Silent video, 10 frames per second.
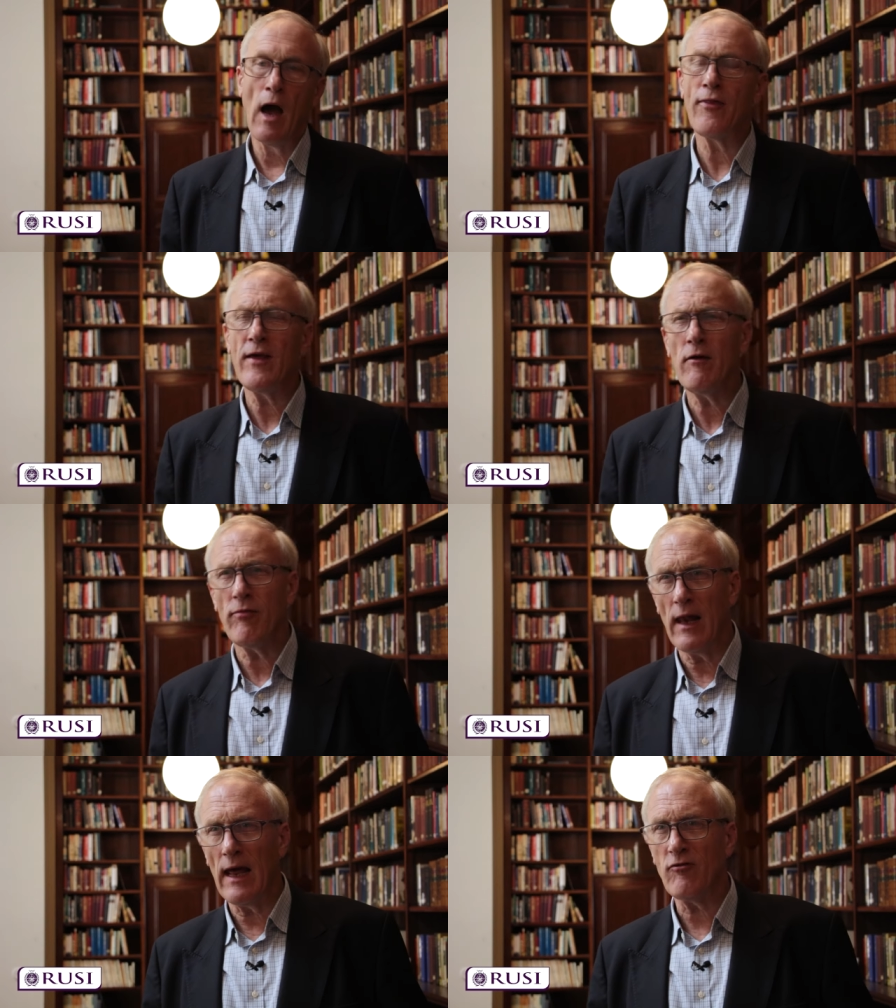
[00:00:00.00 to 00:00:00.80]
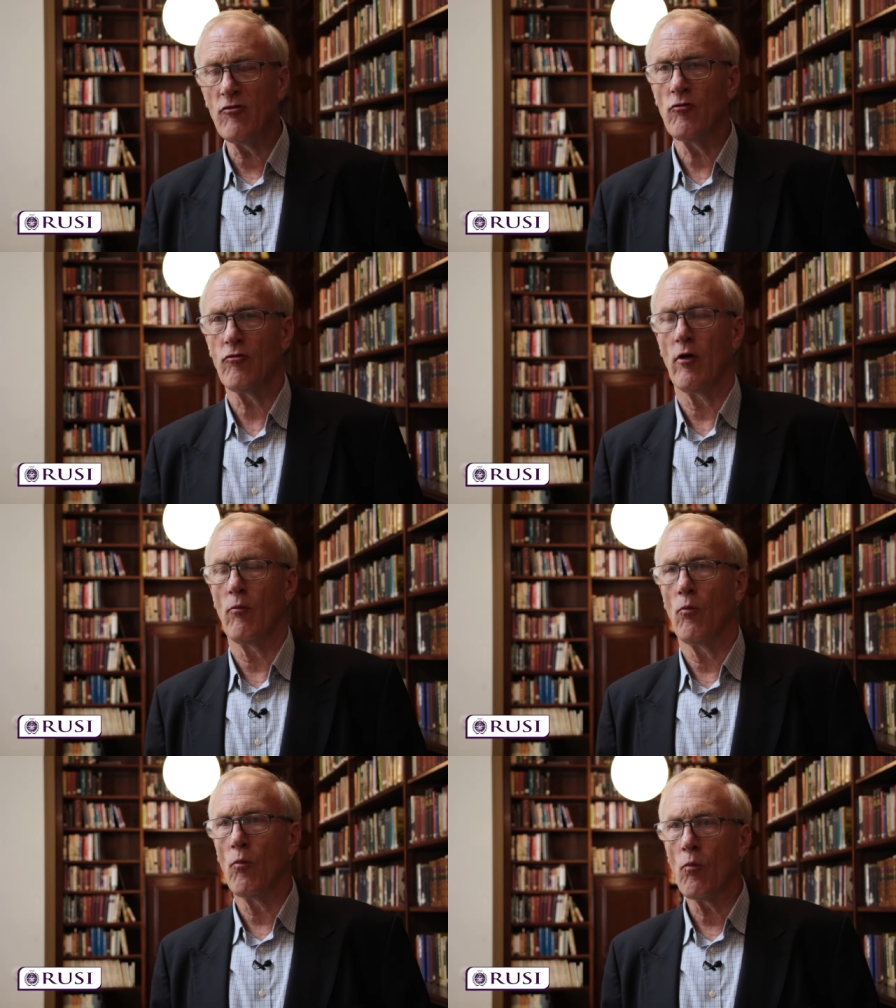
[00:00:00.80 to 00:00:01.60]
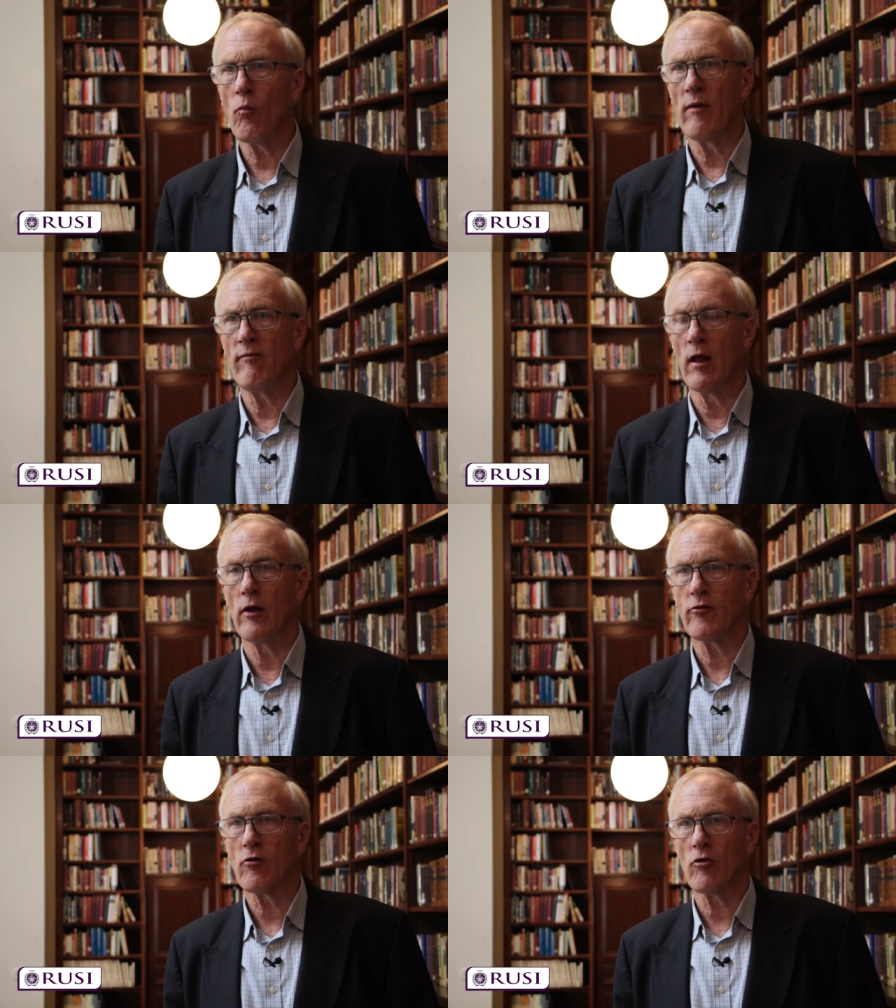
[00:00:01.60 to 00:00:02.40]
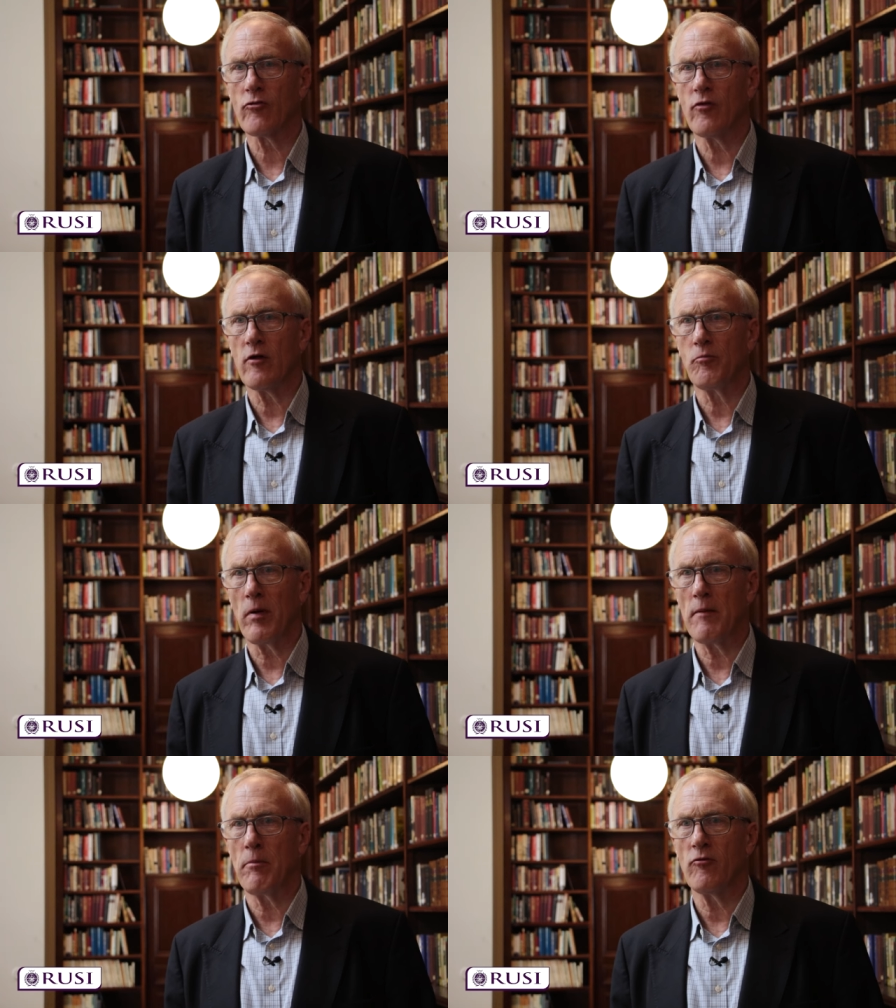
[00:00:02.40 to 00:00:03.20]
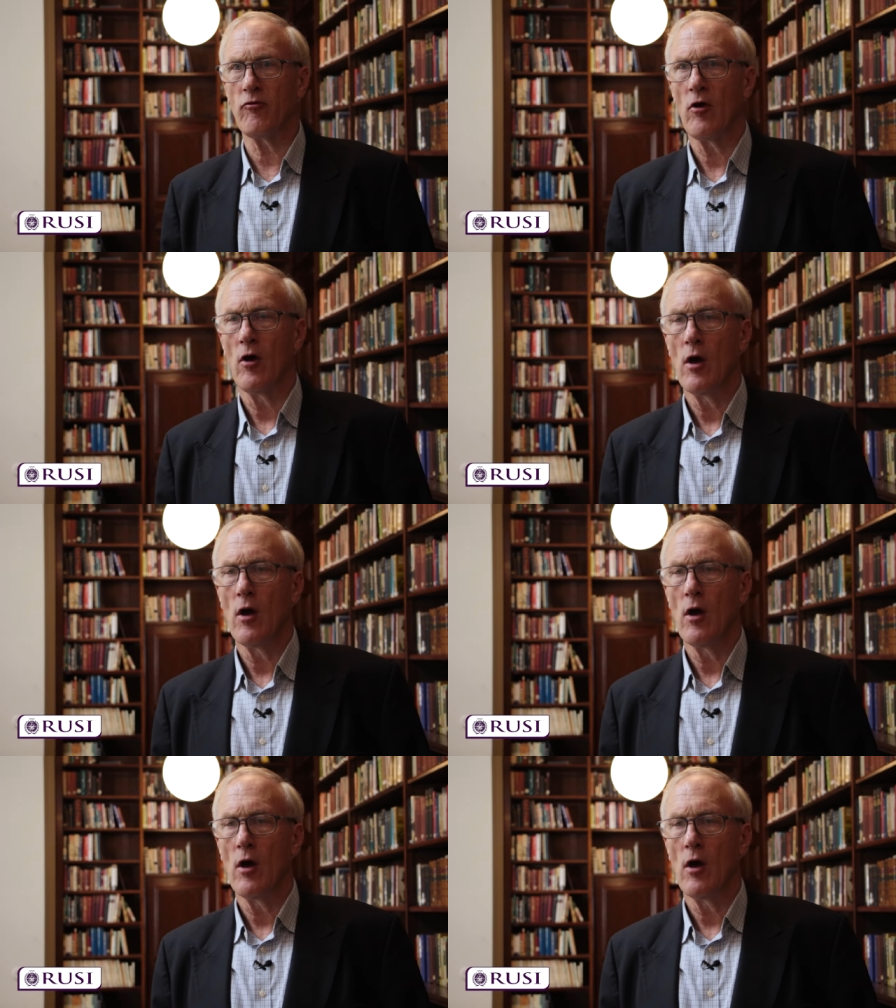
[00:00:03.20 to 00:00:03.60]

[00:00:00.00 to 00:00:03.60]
I think of the lessons that we've learnt across these papers.